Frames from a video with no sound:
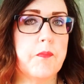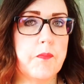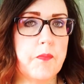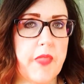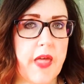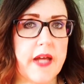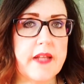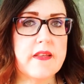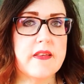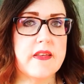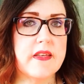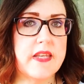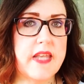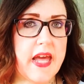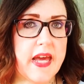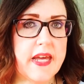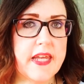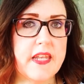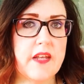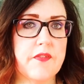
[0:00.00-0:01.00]
that
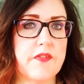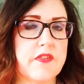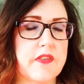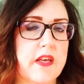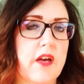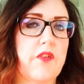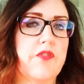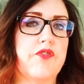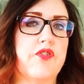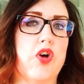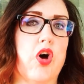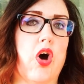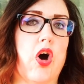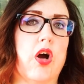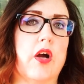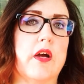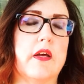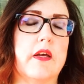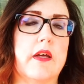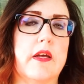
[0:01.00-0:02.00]
negative
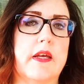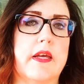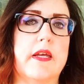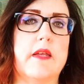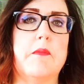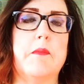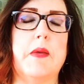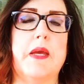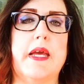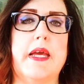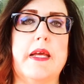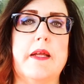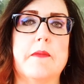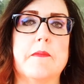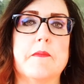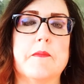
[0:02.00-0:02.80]
self-talk can be.